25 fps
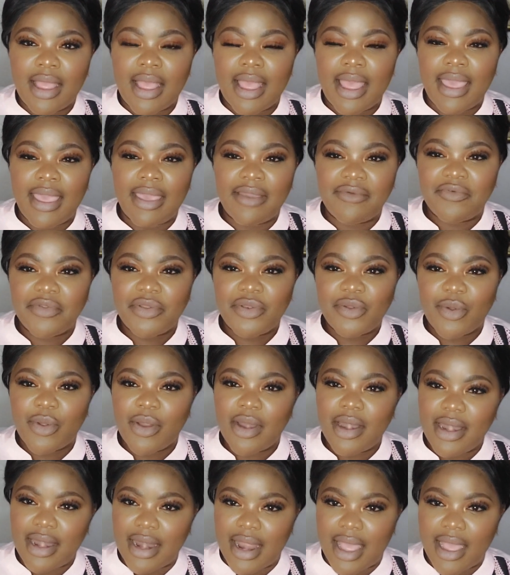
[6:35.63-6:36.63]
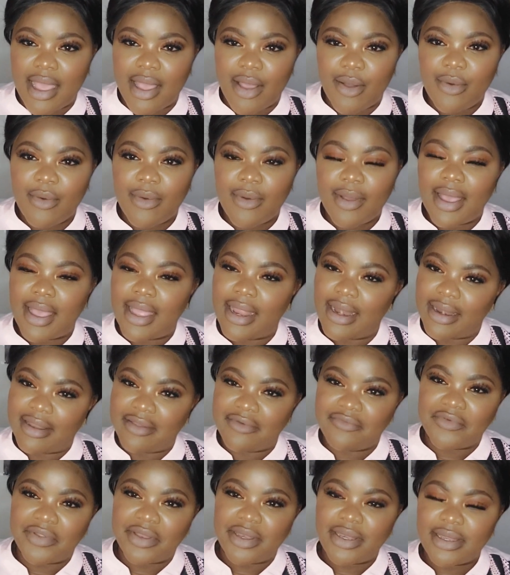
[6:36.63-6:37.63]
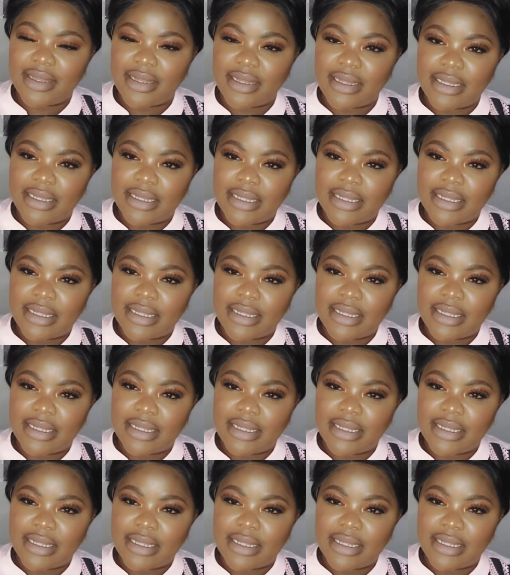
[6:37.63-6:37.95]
I have it on now. I love it.